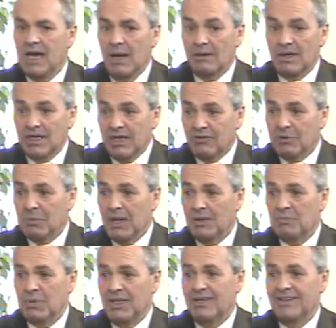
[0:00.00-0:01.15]
I'm going to give you my
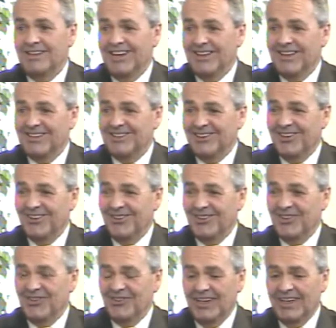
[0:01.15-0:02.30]
opinion that I'd like to hear
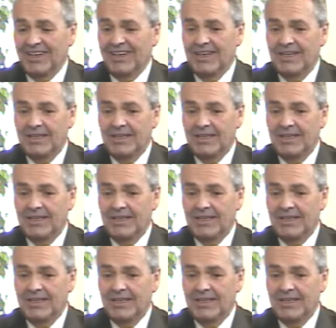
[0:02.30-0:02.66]
yours on it.